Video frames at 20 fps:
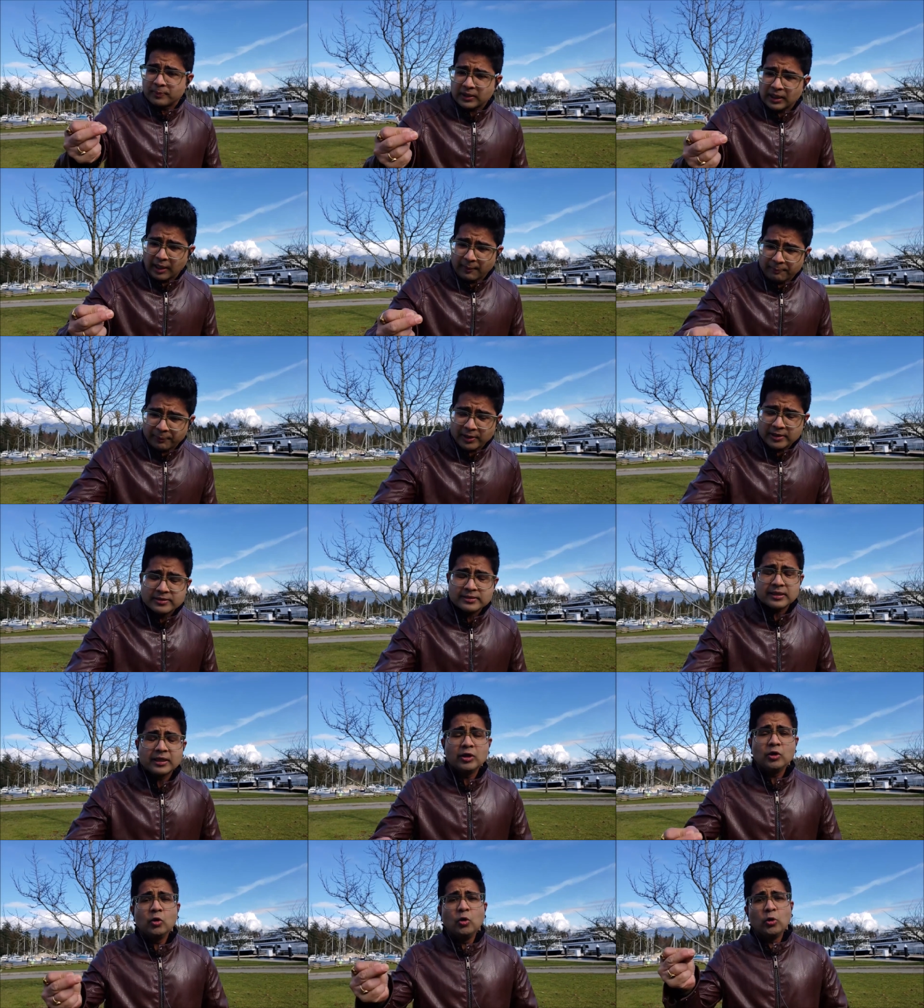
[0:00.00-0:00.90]
a
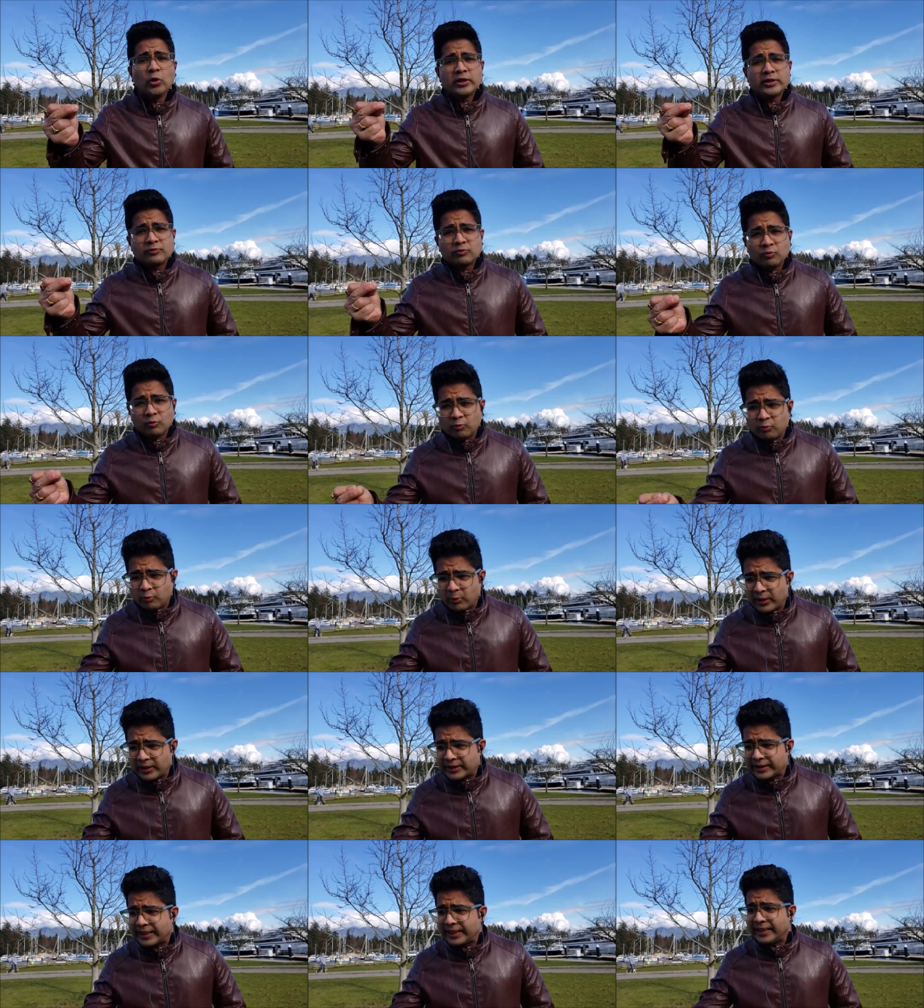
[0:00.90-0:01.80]
person who is
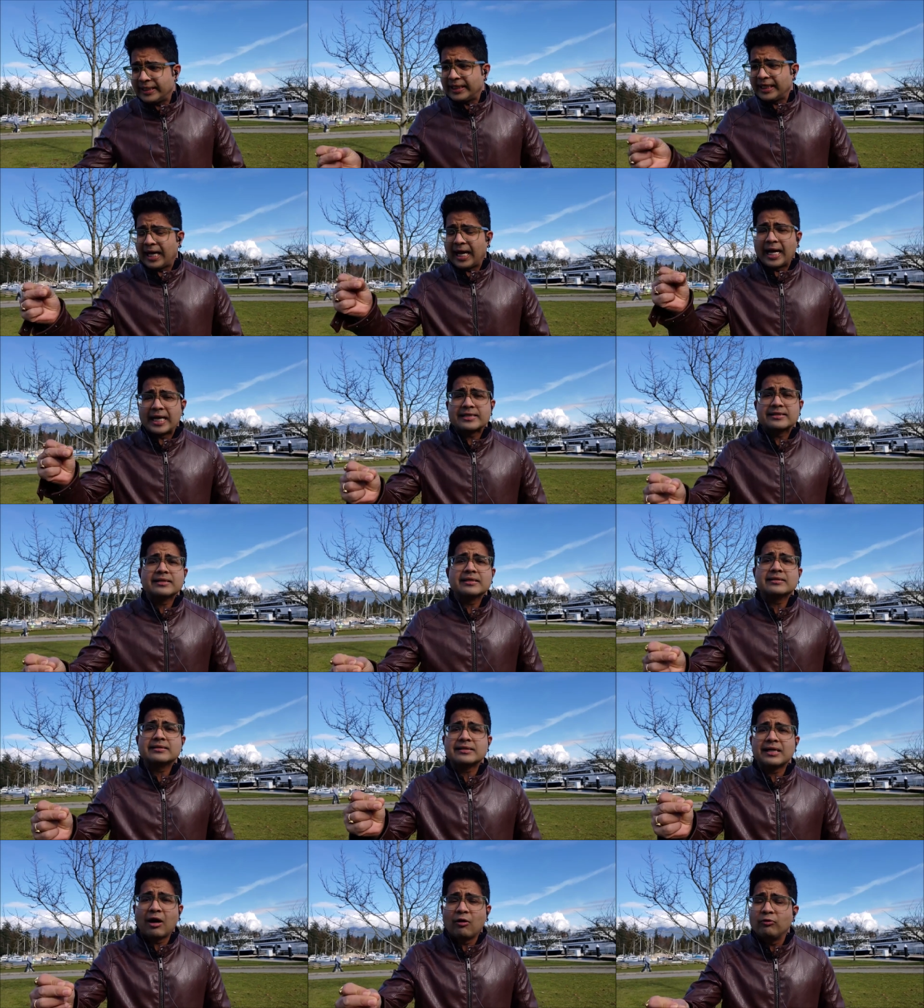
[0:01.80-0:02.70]
working as
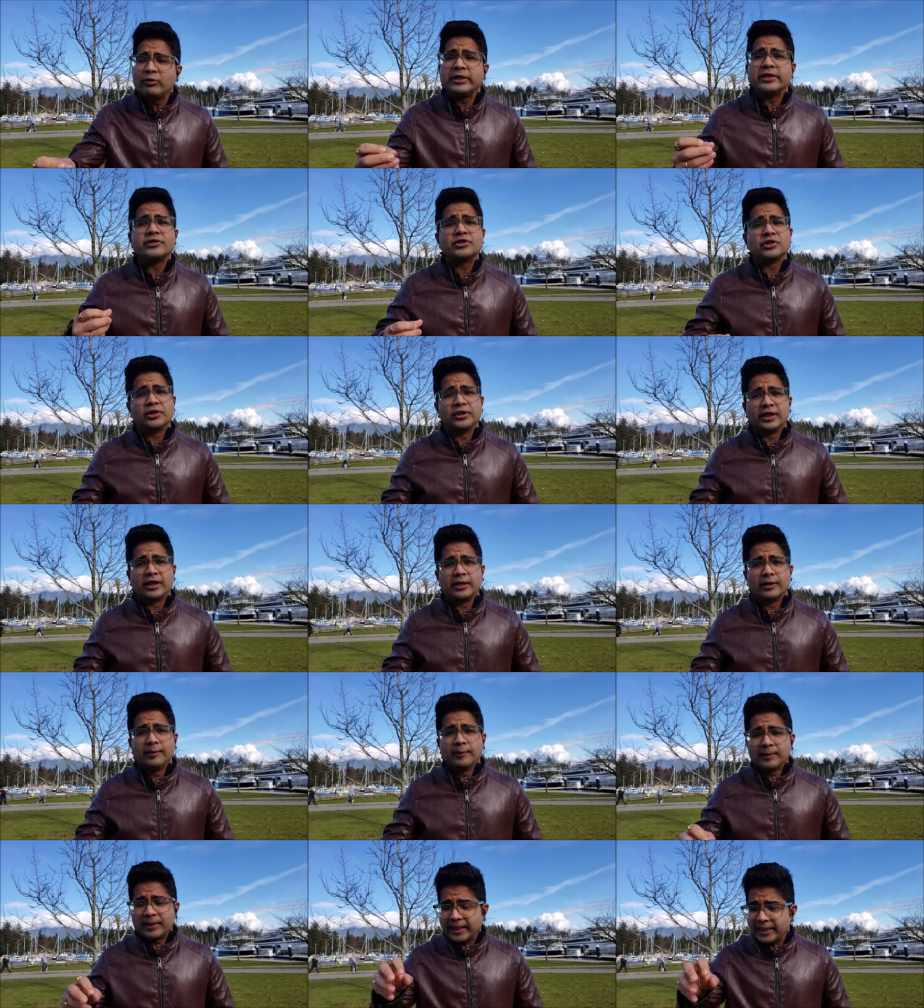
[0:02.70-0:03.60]
a sound
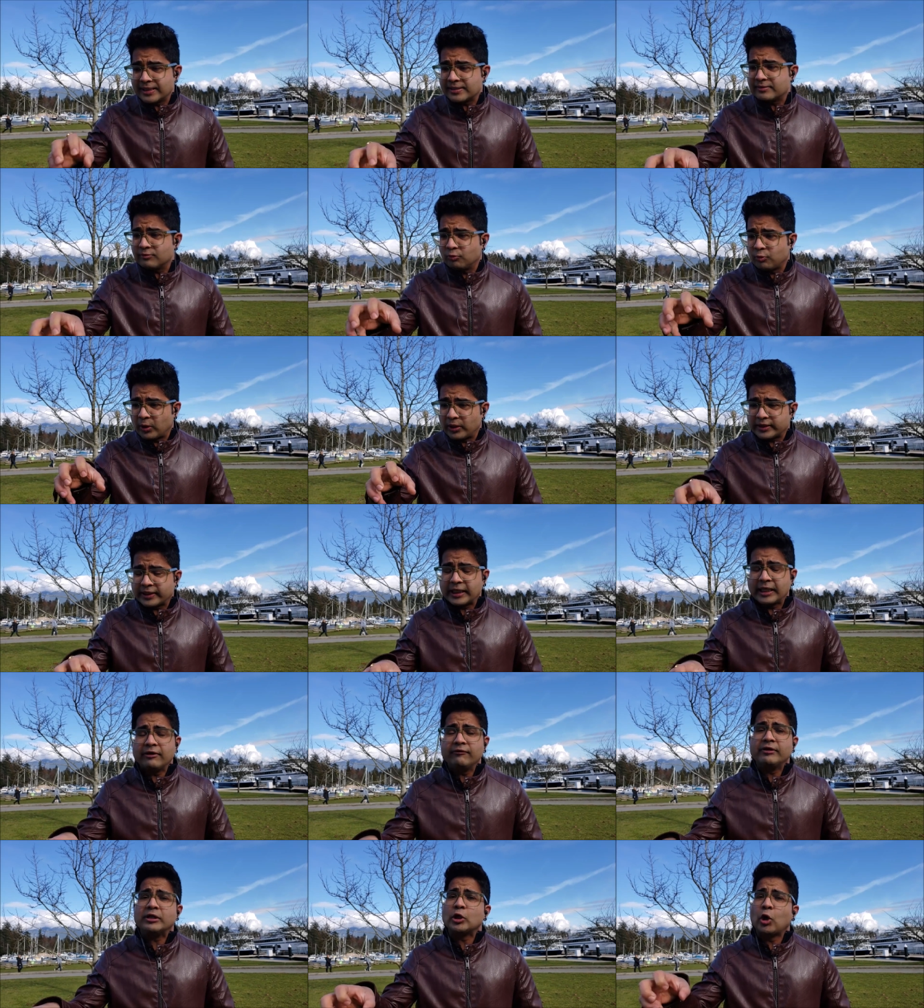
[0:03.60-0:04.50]
engineer is
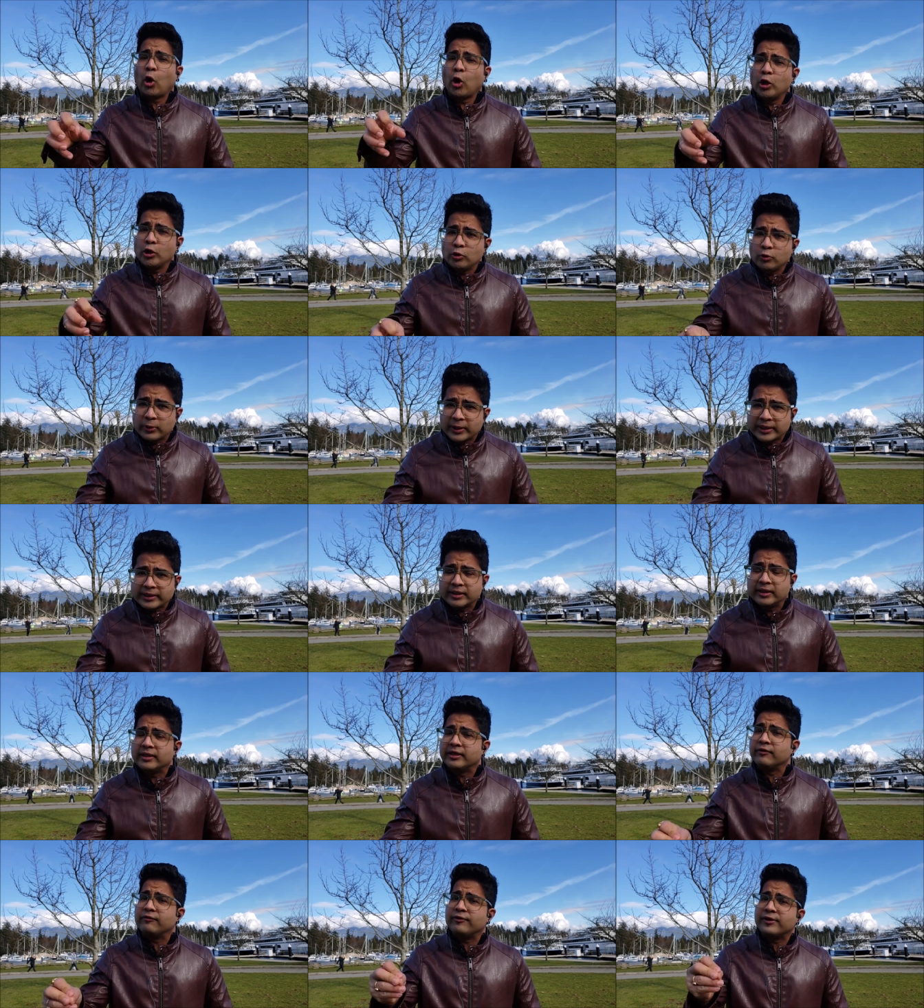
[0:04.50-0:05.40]
working with
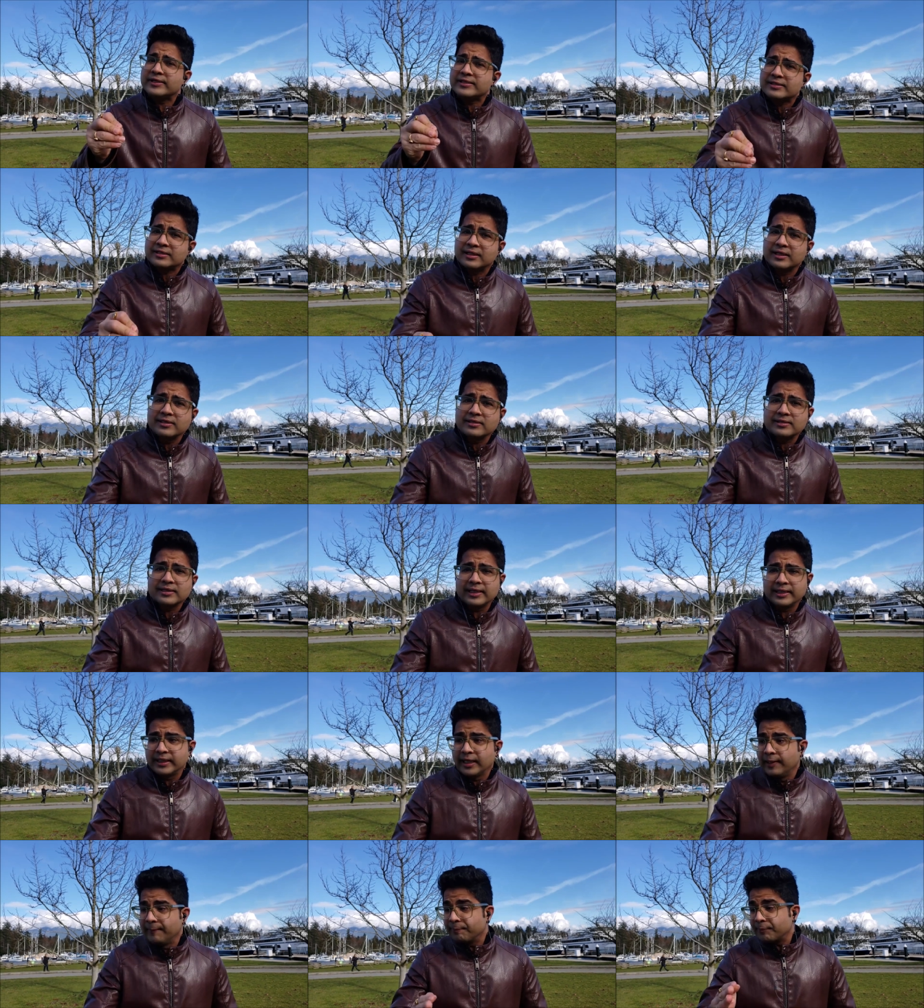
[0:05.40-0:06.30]
altogether different skill
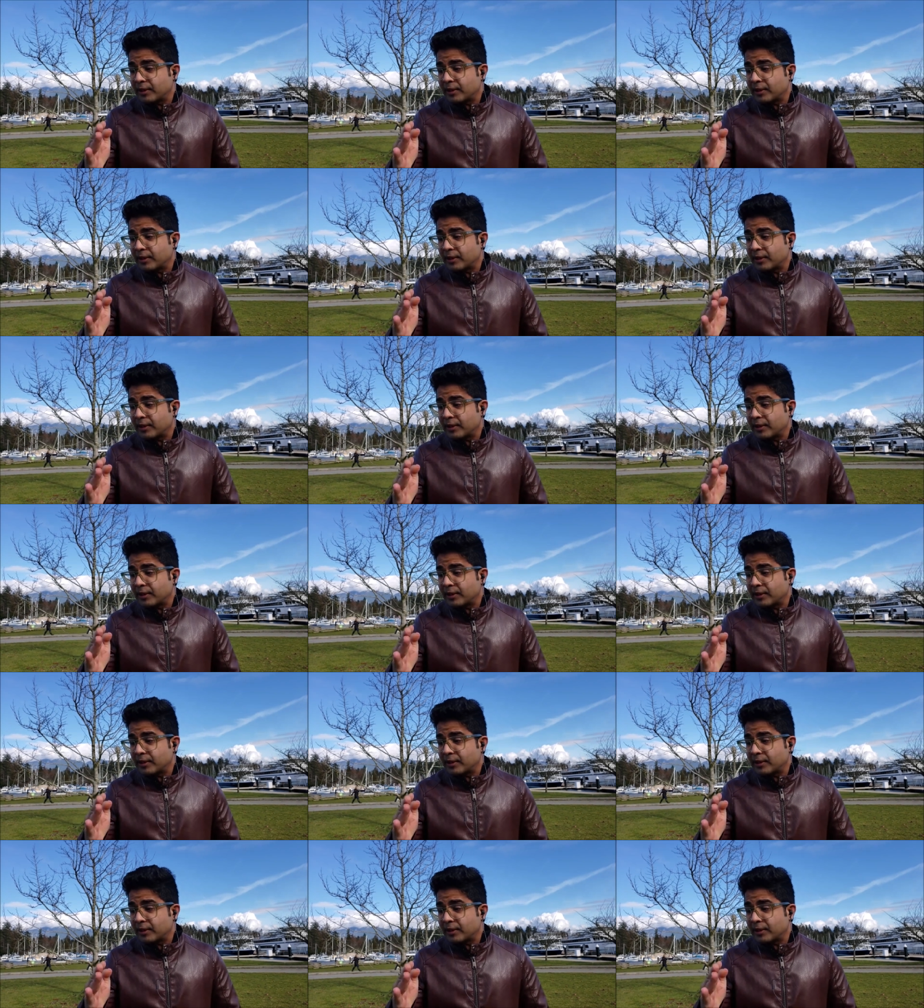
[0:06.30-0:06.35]
set